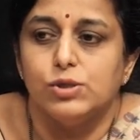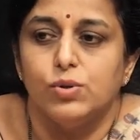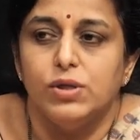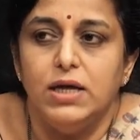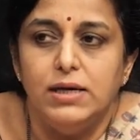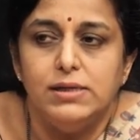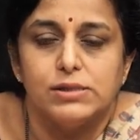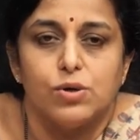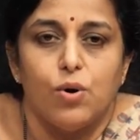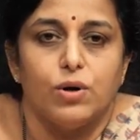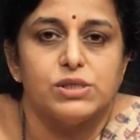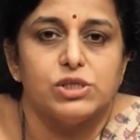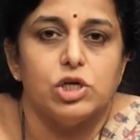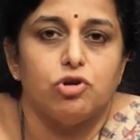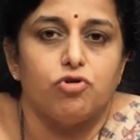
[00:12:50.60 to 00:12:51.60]
So, these
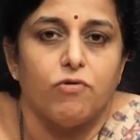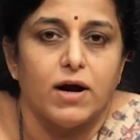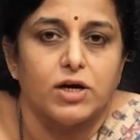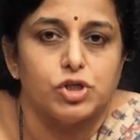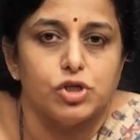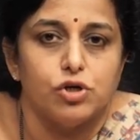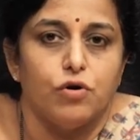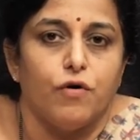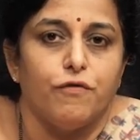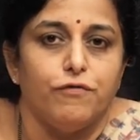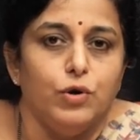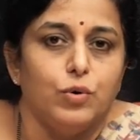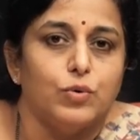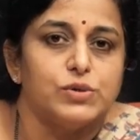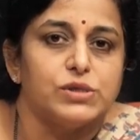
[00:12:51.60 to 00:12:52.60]
cause attraction of
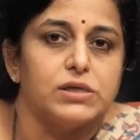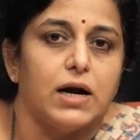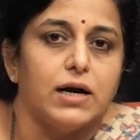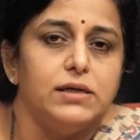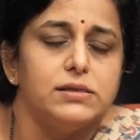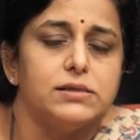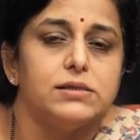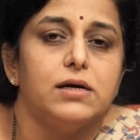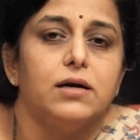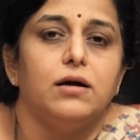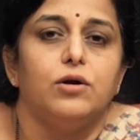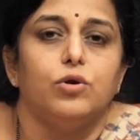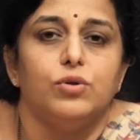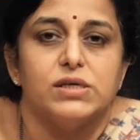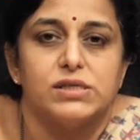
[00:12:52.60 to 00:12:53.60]
leukocytes
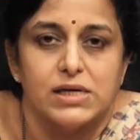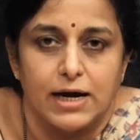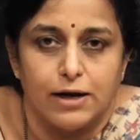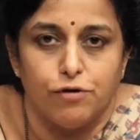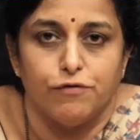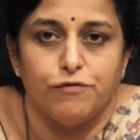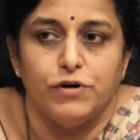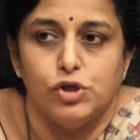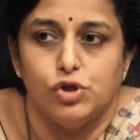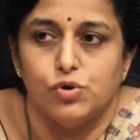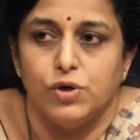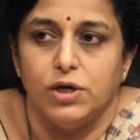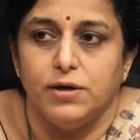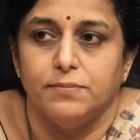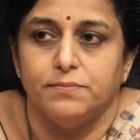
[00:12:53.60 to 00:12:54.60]
to the site of
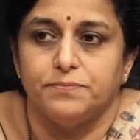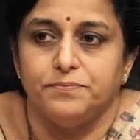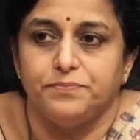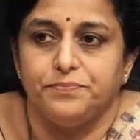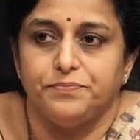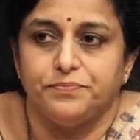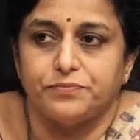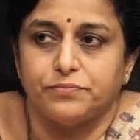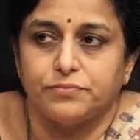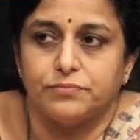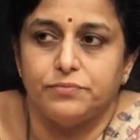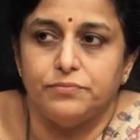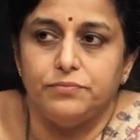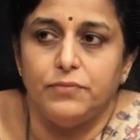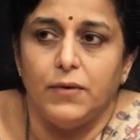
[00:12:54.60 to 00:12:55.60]
injury.
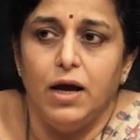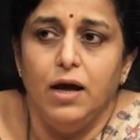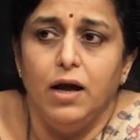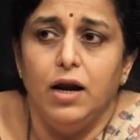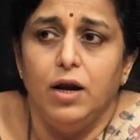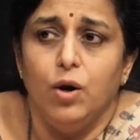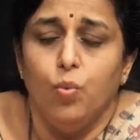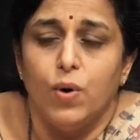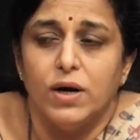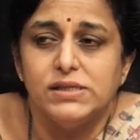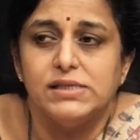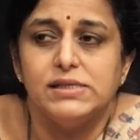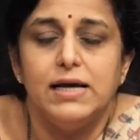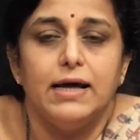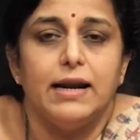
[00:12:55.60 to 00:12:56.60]
Now,
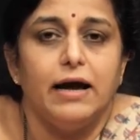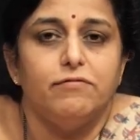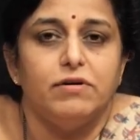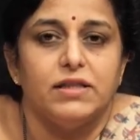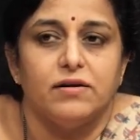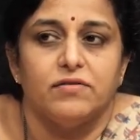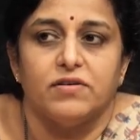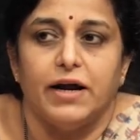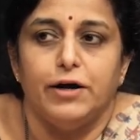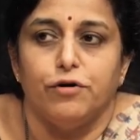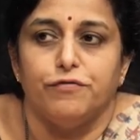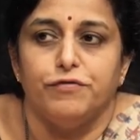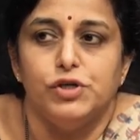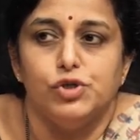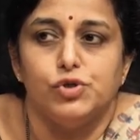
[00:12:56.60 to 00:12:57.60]
once they arrive at the site
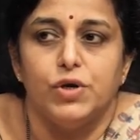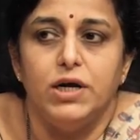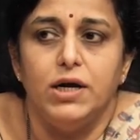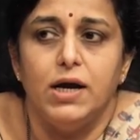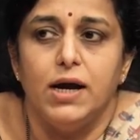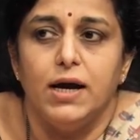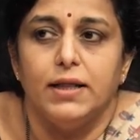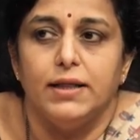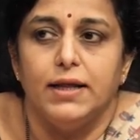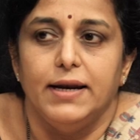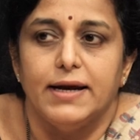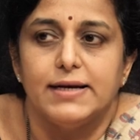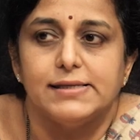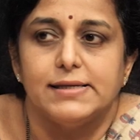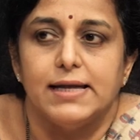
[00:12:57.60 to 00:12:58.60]
of injury, the
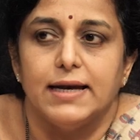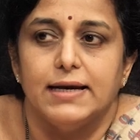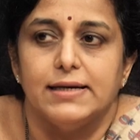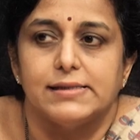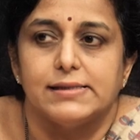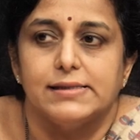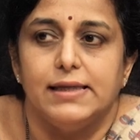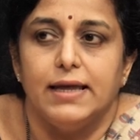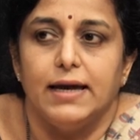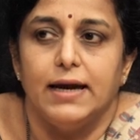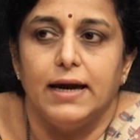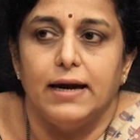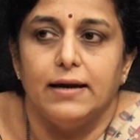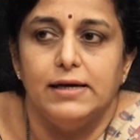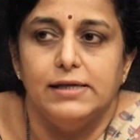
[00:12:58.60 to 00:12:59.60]
next thing is
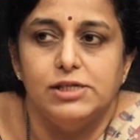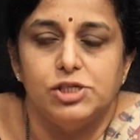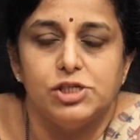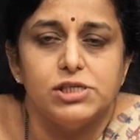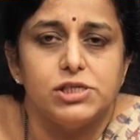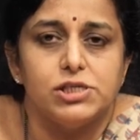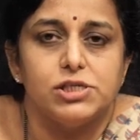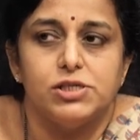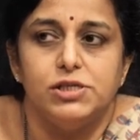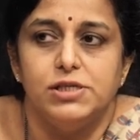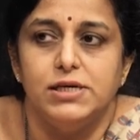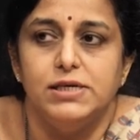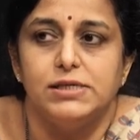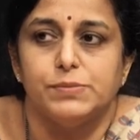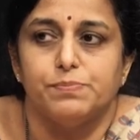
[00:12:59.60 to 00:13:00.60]
they ingest
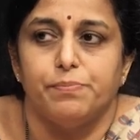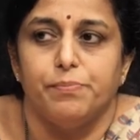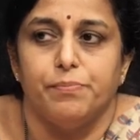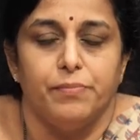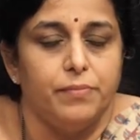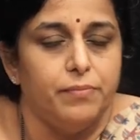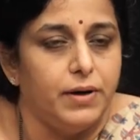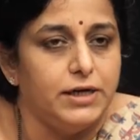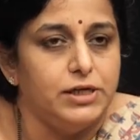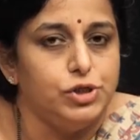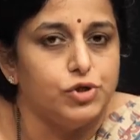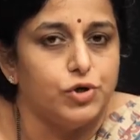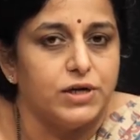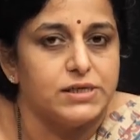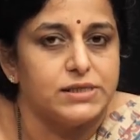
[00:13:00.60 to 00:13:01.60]
these
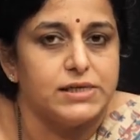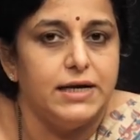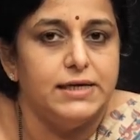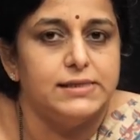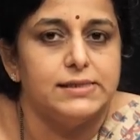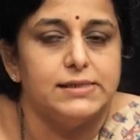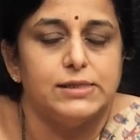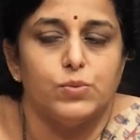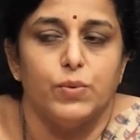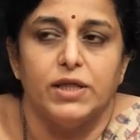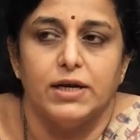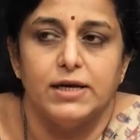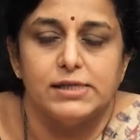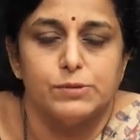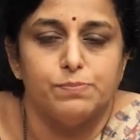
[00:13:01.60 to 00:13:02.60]
injurious agents,
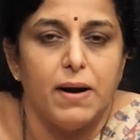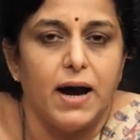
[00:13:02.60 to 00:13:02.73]
whether it is